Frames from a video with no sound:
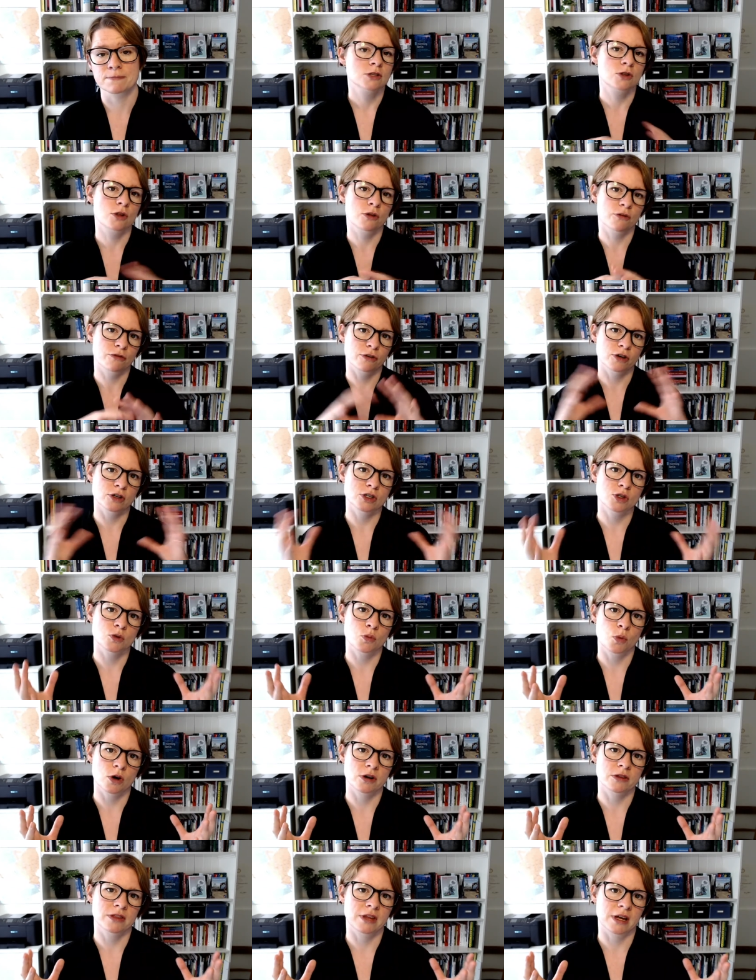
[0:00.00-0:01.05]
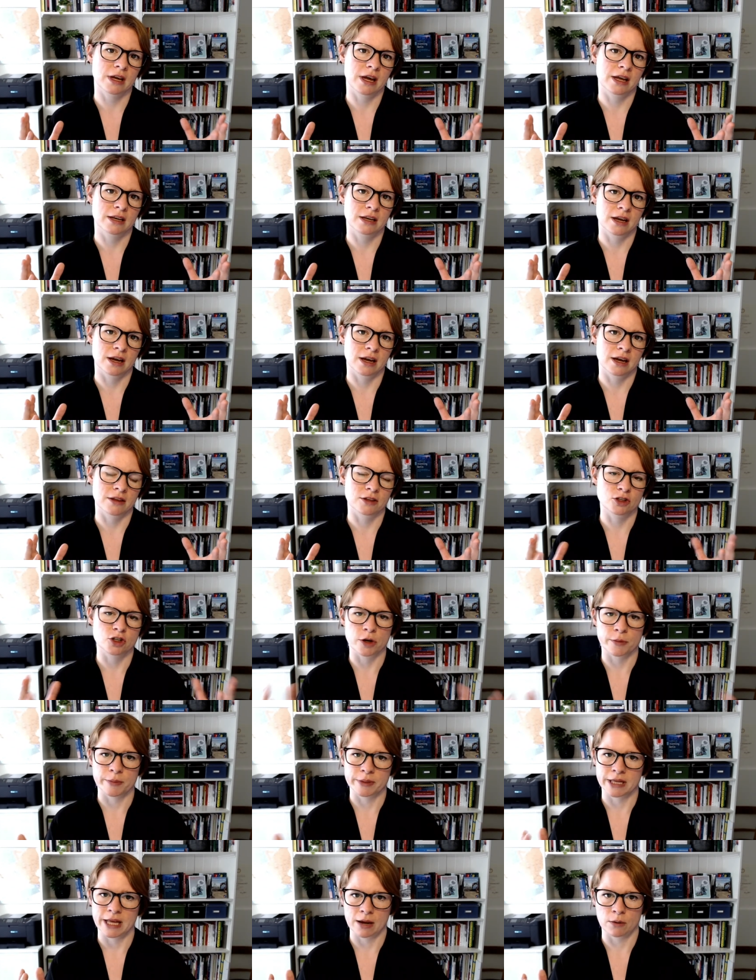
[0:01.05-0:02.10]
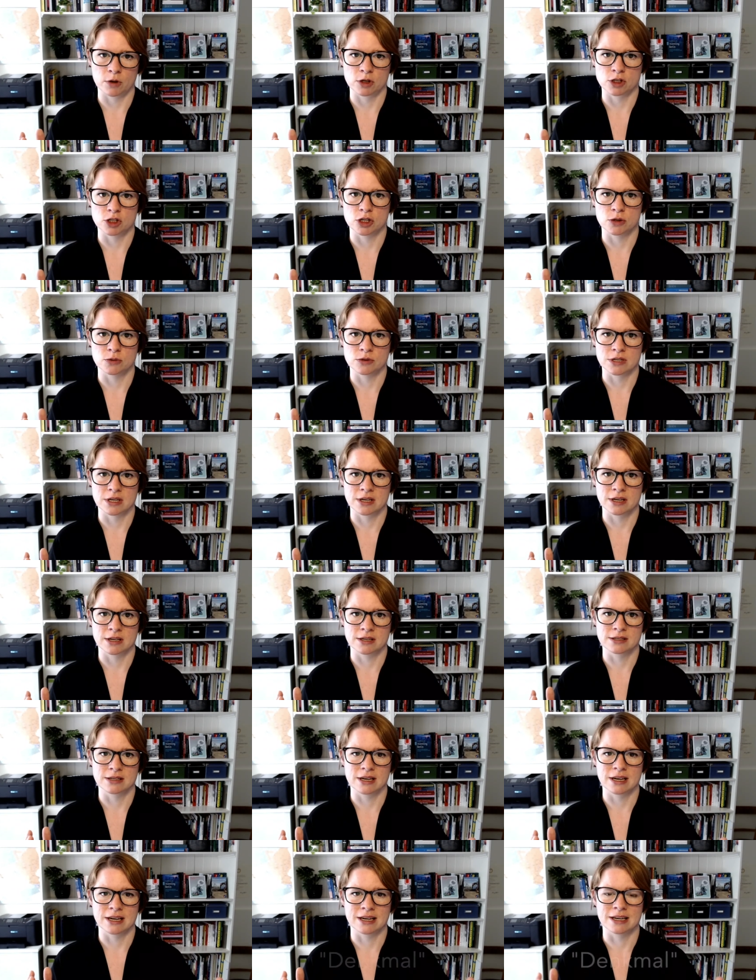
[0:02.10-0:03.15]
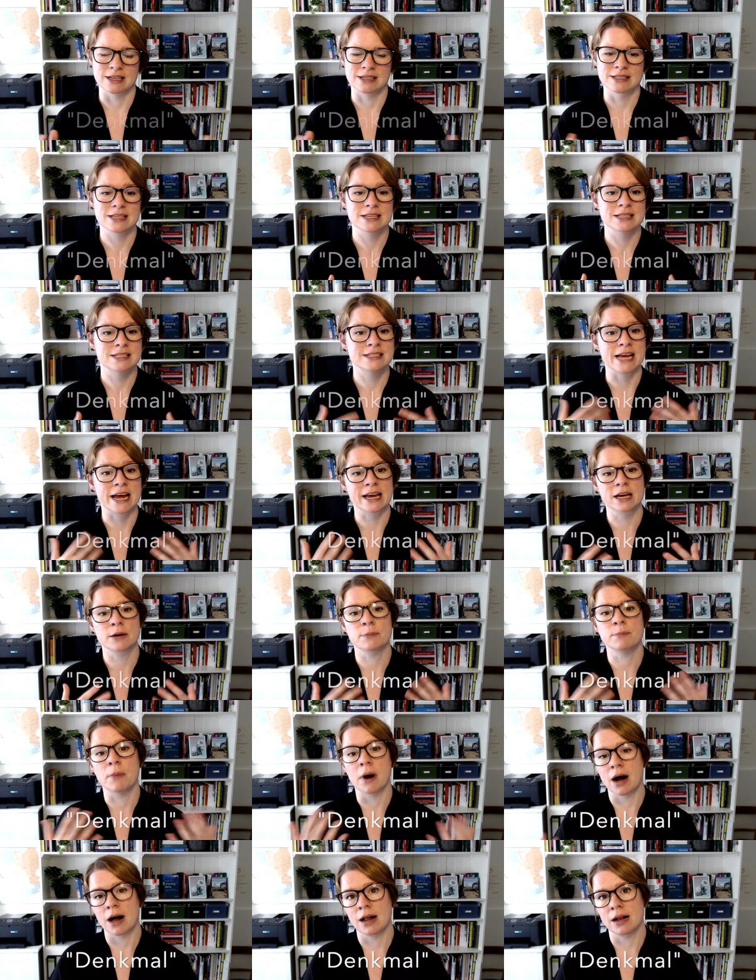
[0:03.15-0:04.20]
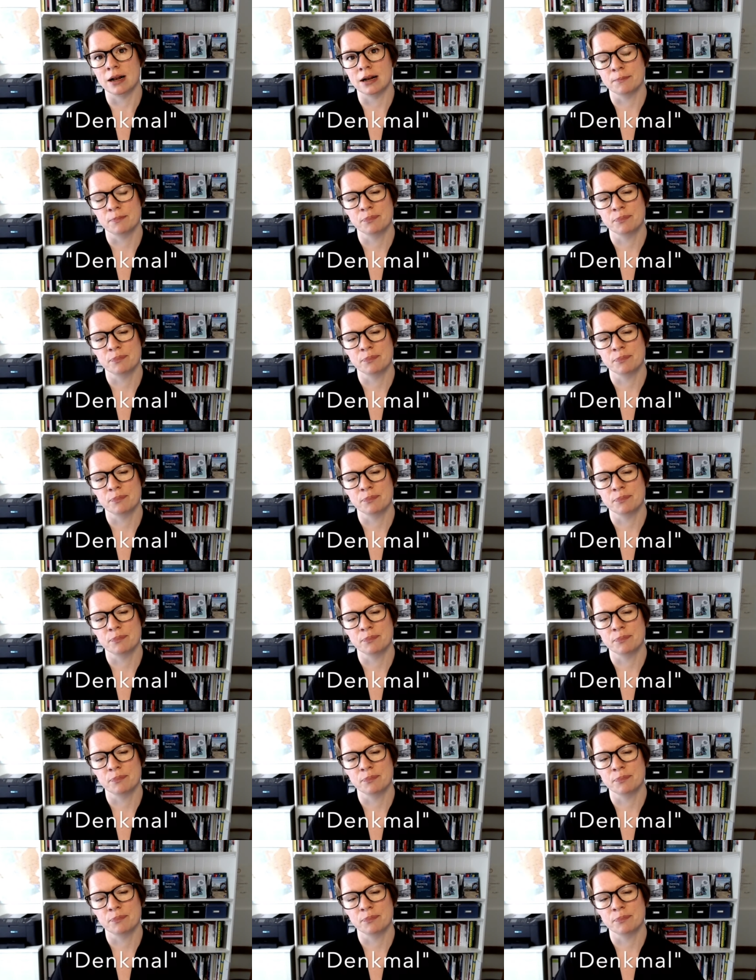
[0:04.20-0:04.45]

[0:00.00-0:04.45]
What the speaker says: So the first word that the German language uses is Denkmal.